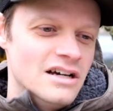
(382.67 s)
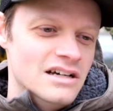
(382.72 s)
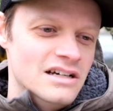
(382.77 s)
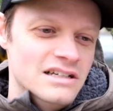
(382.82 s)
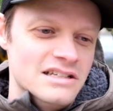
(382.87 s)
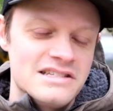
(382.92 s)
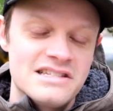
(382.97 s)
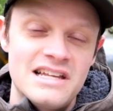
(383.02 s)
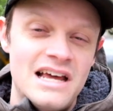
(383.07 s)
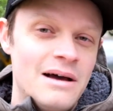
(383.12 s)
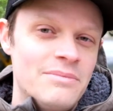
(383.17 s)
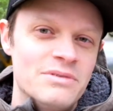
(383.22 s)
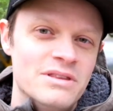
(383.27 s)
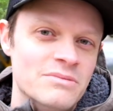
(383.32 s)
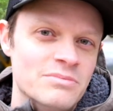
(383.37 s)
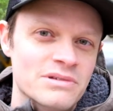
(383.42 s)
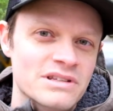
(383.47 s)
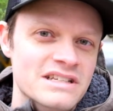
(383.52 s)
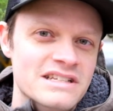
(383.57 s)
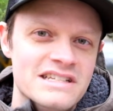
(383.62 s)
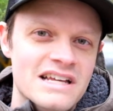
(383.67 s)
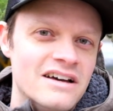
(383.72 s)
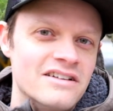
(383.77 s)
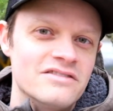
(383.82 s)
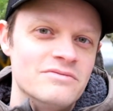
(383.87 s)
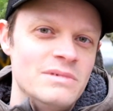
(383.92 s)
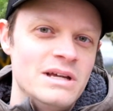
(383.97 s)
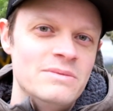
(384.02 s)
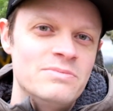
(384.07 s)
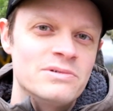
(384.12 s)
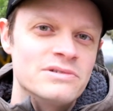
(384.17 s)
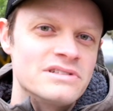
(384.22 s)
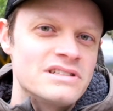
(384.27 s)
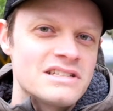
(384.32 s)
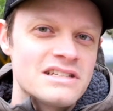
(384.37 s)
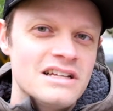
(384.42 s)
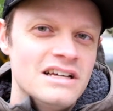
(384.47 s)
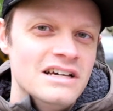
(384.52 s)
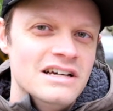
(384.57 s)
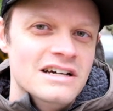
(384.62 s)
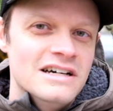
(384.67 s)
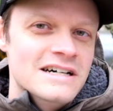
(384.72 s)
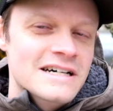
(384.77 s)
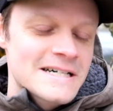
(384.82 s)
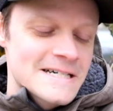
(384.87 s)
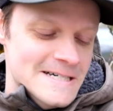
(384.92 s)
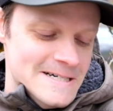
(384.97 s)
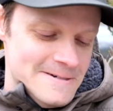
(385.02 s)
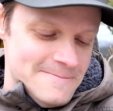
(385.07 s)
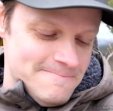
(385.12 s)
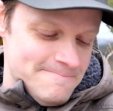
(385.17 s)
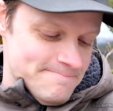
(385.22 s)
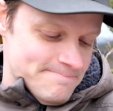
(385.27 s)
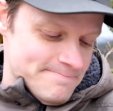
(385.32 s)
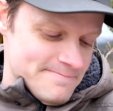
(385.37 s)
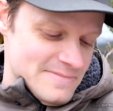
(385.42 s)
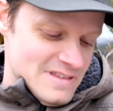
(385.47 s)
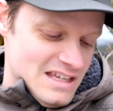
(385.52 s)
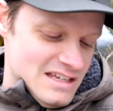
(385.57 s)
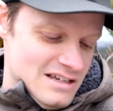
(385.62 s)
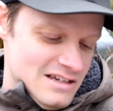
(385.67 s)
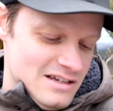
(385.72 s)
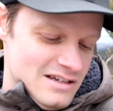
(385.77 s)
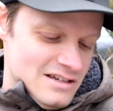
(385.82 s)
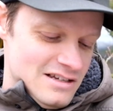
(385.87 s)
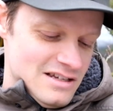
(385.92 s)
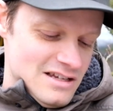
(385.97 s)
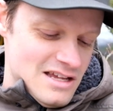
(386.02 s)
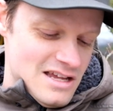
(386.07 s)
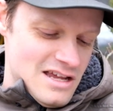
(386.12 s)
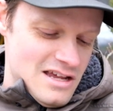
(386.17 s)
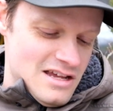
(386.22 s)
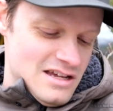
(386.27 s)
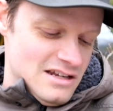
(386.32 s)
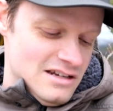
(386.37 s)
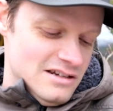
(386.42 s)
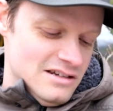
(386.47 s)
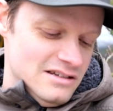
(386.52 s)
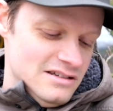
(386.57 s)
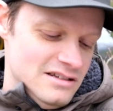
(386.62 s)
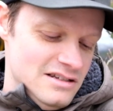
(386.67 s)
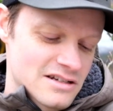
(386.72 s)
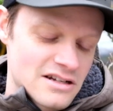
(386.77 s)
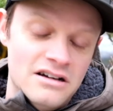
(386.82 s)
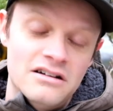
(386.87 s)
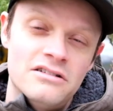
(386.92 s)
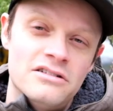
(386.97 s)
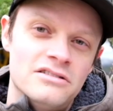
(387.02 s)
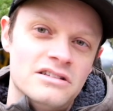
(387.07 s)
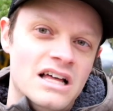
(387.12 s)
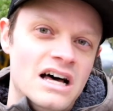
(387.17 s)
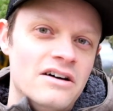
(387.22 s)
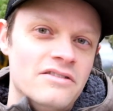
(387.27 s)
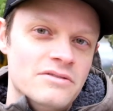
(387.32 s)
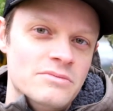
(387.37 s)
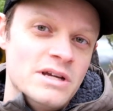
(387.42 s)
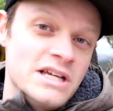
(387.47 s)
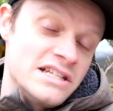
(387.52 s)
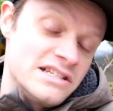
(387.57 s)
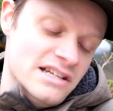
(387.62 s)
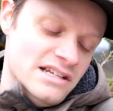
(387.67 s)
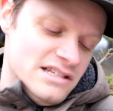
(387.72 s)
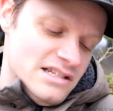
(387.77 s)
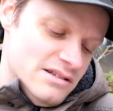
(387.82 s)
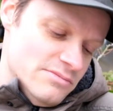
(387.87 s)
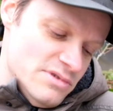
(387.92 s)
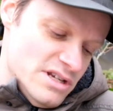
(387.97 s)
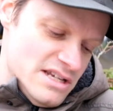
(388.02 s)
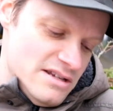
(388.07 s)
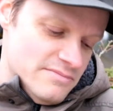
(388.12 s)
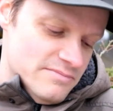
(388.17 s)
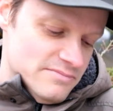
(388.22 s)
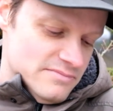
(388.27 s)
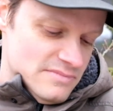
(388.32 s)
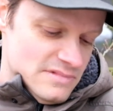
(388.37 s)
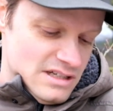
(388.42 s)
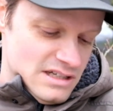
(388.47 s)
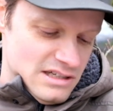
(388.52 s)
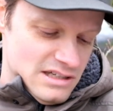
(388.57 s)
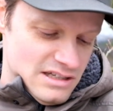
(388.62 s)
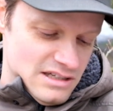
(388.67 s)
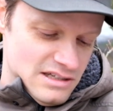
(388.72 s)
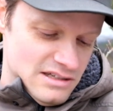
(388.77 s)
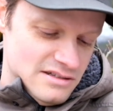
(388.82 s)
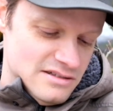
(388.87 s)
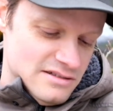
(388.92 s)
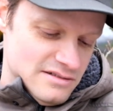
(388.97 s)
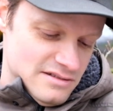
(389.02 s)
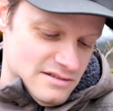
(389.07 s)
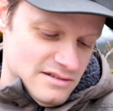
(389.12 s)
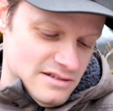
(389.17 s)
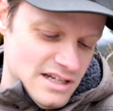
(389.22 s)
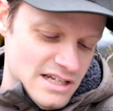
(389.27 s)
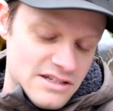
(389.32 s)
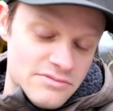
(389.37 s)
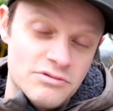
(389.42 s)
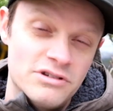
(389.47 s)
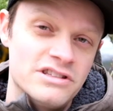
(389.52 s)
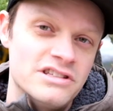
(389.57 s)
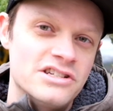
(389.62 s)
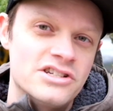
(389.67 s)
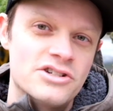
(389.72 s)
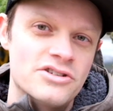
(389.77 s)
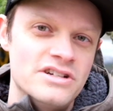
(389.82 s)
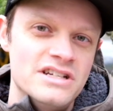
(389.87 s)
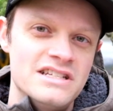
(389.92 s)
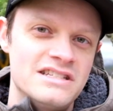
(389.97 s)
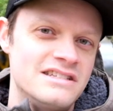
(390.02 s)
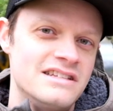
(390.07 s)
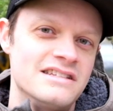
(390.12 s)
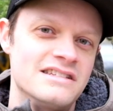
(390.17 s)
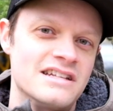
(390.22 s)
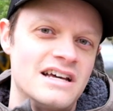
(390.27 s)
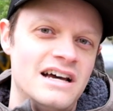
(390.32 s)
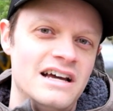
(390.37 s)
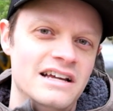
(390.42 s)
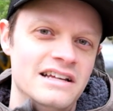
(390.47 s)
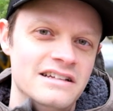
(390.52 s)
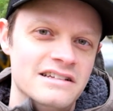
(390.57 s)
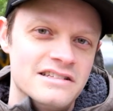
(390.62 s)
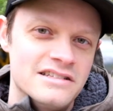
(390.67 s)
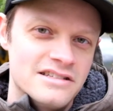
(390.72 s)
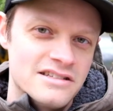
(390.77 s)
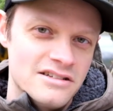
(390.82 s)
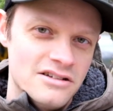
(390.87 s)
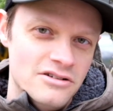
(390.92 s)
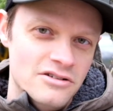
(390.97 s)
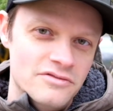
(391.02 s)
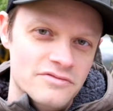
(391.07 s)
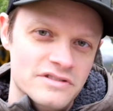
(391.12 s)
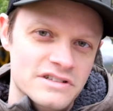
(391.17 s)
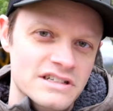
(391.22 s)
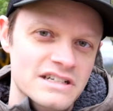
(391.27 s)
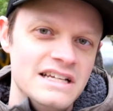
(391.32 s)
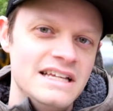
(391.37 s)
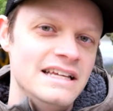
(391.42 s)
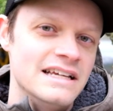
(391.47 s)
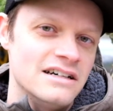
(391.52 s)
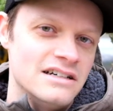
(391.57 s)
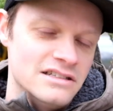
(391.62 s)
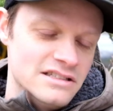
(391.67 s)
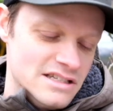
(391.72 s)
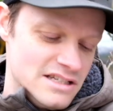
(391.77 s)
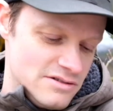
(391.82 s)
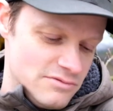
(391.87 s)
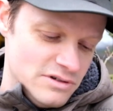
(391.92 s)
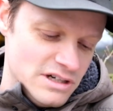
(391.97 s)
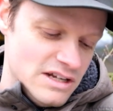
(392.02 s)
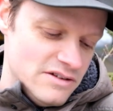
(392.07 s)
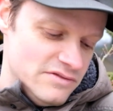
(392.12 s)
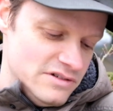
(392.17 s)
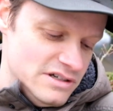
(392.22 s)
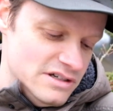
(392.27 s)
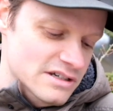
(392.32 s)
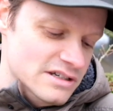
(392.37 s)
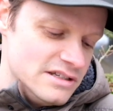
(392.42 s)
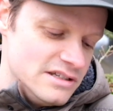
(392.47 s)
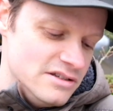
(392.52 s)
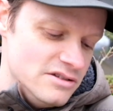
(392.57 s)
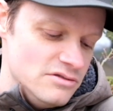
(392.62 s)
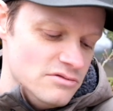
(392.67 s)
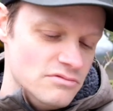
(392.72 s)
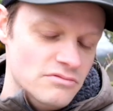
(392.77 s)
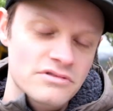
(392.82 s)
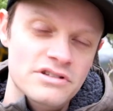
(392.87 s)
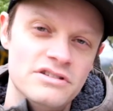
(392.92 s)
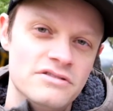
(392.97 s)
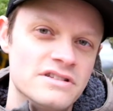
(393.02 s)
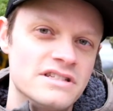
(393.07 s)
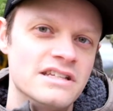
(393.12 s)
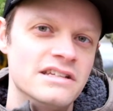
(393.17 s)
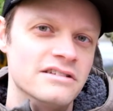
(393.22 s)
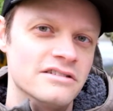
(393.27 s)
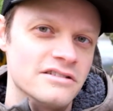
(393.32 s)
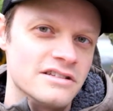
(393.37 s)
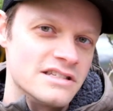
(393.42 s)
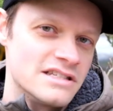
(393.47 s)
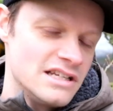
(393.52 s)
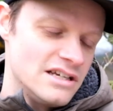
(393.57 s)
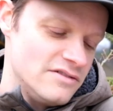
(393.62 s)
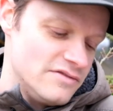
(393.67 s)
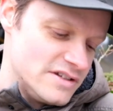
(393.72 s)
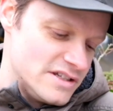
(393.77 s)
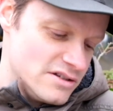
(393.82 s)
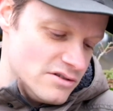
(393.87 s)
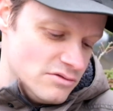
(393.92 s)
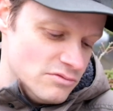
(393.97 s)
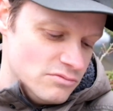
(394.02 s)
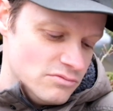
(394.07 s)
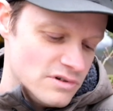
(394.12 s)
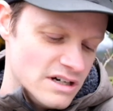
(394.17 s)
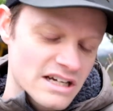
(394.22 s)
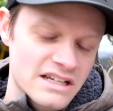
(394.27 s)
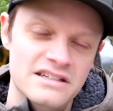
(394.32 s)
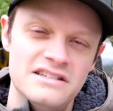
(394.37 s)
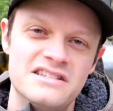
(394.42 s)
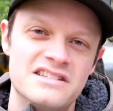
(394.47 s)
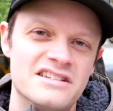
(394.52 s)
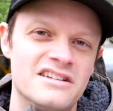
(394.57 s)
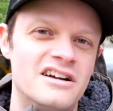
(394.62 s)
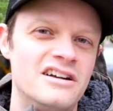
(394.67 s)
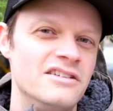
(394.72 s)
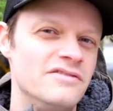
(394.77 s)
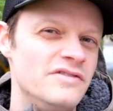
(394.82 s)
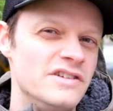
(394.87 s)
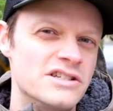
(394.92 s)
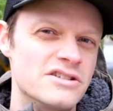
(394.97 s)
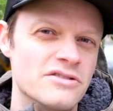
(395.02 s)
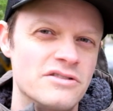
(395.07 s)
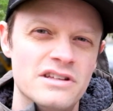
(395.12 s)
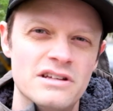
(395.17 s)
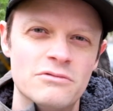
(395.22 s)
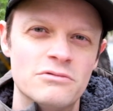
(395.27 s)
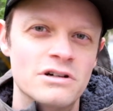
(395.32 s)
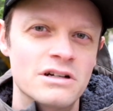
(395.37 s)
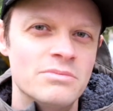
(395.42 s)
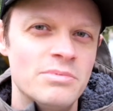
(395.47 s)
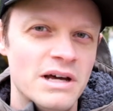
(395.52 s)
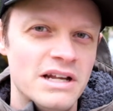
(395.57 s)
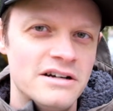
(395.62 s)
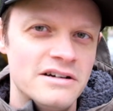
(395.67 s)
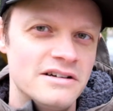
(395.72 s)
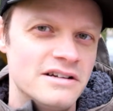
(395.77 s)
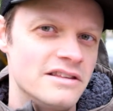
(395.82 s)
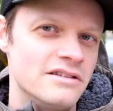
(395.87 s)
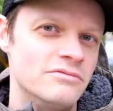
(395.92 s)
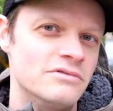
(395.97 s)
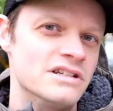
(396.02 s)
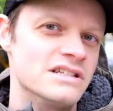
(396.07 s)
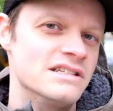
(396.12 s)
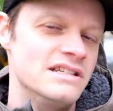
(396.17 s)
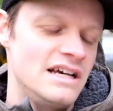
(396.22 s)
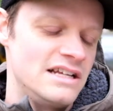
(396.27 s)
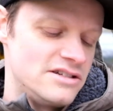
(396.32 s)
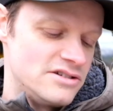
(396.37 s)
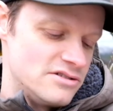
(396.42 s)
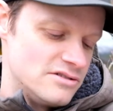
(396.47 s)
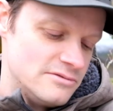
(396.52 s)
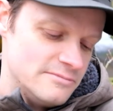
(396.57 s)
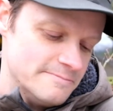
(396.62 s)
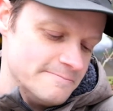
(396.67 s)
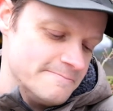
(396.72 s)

sap that bleeds out of maples. And, a lot of it makes sense to me. That's what the tree is designed over eons or whatever to use to heal itself. So why does an artificial thing work better than what's natural?